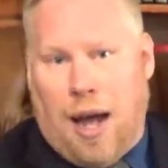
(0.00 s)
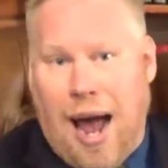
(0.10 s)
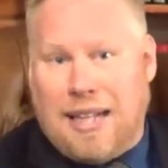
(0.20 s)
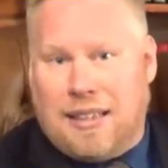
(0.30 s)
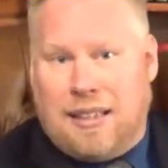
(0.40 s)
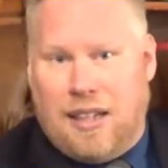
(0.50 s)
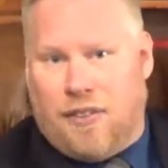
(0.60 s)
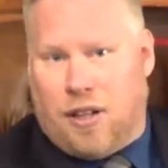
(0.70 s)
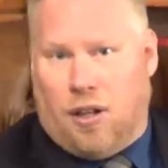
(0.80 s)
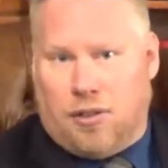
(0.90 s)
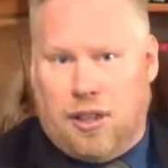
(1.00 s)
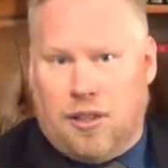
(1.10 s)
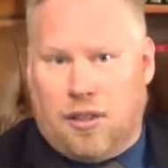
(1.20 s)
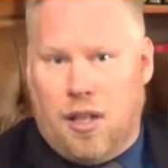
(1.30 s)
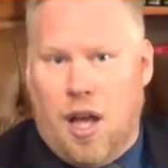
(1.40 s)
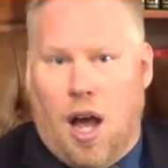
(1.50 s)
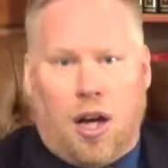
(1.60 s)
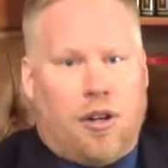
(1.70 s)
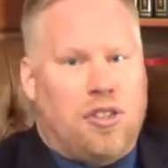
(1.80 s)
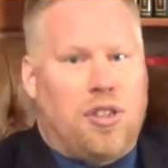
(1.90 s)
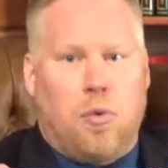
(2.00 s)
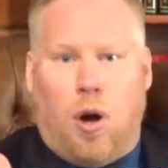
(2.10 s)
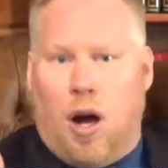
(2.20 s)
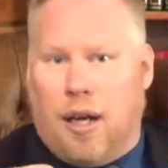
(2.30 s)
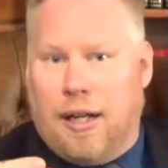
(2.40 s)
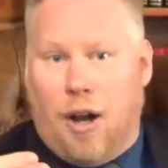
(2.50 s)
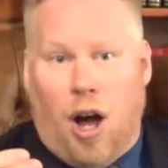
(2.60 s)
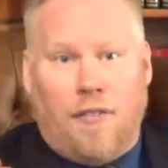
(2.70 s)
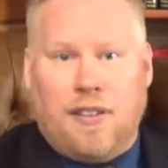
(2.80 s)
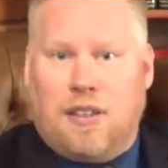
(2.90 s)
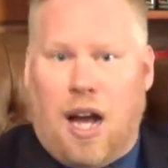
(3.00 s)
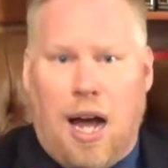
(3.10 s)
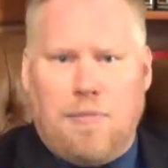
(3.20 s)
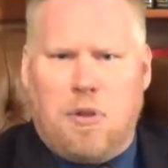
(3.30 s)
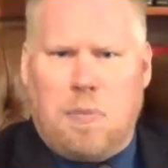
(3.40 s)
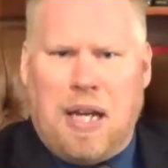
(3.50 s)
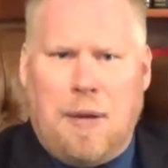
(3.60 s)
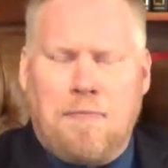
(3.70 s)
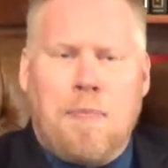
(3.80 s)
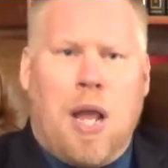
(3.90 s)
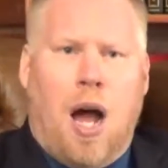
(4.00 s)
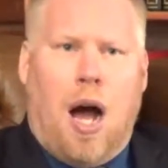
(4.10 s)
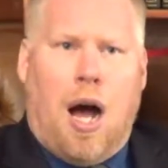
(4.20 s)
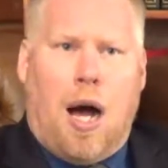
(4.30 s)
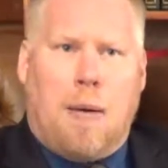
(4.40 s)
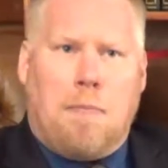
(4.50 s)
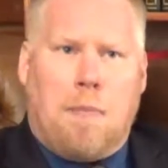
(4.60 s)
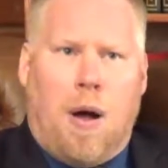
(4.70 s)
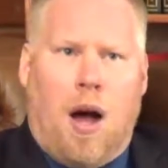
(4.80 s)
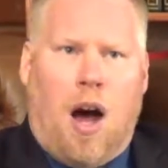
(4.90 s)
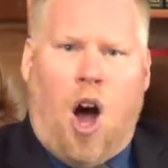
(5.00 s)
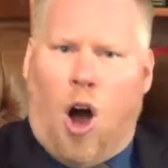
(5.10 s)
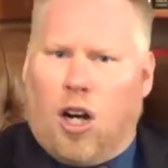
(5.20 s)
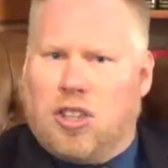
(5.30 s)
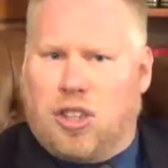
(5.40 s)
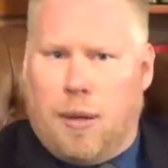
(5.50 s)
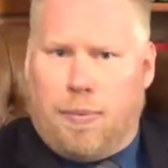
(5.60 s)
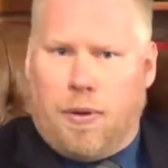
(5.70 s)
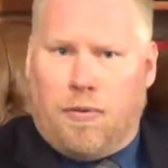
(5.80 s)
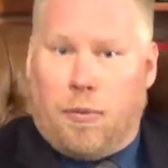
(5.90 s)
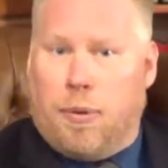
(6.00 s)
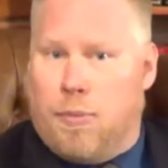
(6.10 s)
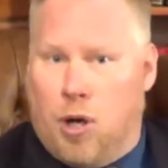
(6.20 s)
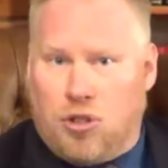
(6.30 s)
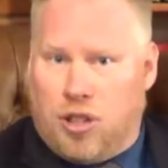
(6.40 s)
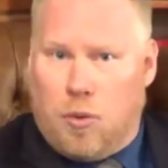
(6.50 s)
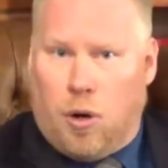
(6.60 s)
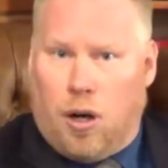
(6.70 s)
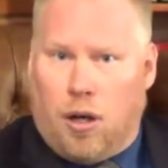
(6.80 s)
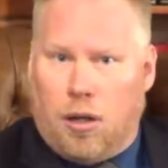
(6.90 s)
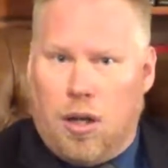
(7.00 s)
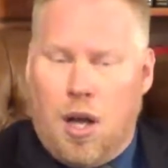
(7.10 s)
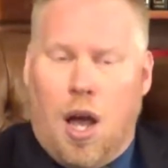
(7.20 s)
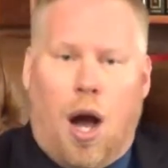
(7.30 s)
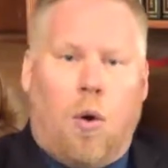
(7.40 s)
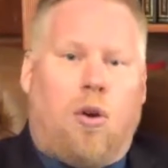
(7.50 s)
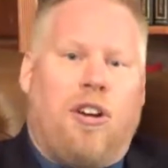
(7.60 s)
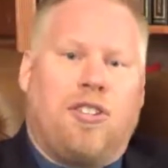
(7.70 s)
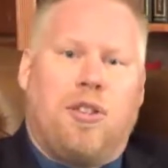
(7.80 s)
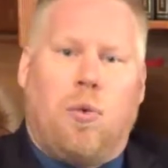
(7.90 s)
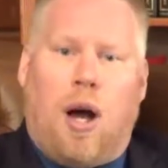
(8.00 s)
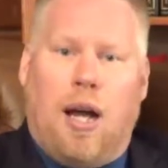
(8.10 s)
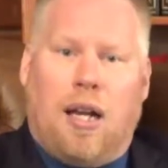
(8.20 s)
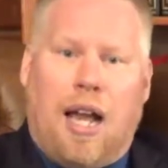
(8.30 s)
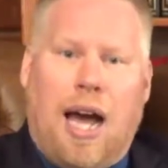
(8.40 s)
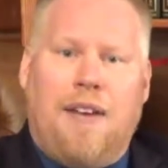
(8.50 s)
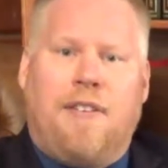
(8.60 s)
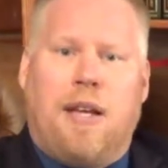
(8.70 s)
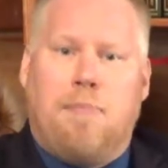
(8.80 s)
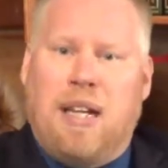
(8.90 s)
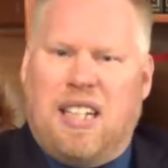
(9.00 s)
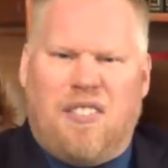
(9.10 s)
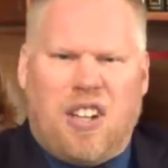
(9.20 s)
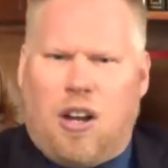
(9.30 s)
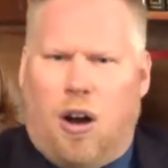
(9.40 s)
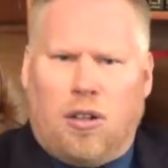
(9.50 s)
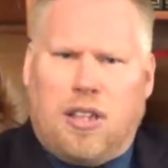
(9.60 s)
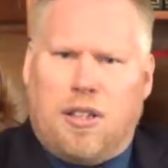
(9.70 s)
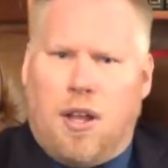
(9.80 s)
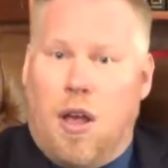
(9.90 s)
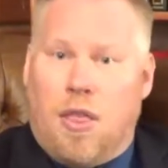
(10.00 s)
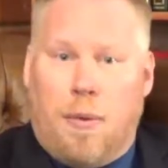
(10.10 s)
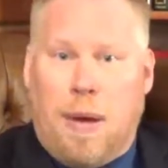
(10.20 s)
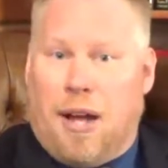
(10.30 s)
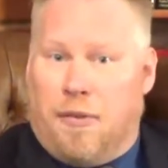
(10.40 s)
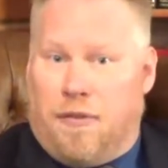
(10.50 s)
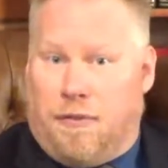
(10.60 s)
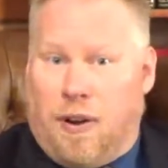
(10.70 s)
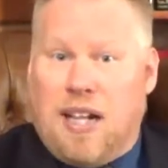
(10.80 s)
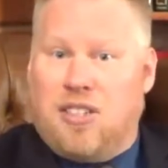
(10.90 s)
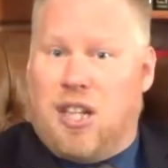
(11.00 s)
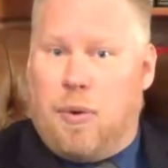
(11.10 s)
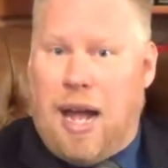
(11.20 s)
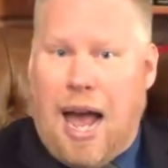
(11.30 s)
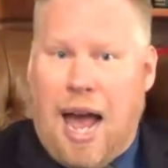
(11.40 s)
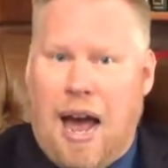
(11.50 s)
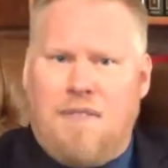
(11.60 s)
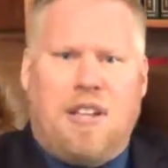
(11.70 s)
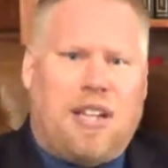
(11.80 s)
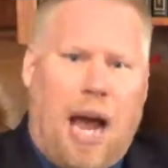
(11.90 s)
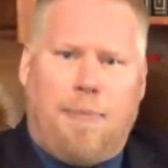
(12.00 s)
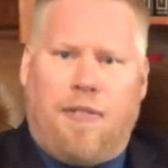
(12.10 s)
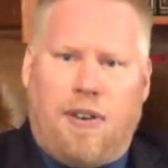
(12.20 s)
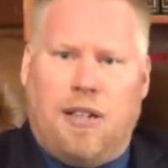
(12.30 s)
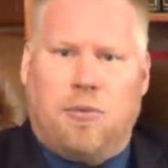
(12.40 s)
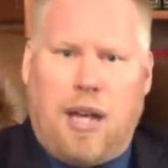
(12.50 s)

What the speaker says: has its difficulties. A Christian walk can oftentimes be a hardship for promotion at work. A Christian life can be difficult in the amount of friends that we have, the type of friends we